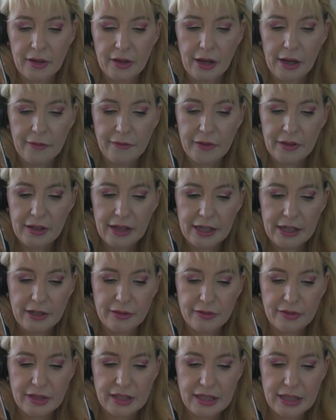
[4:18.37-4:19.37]
I feel like
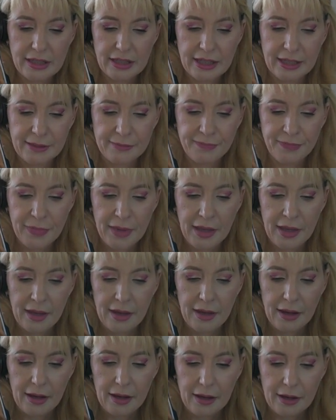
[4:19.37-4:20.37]
you're setting,
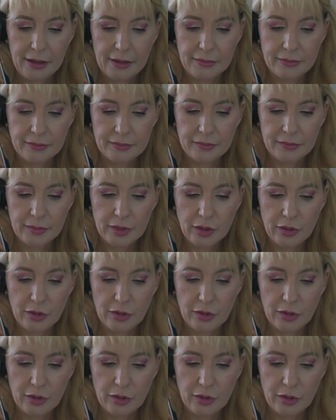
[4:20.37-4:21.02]
there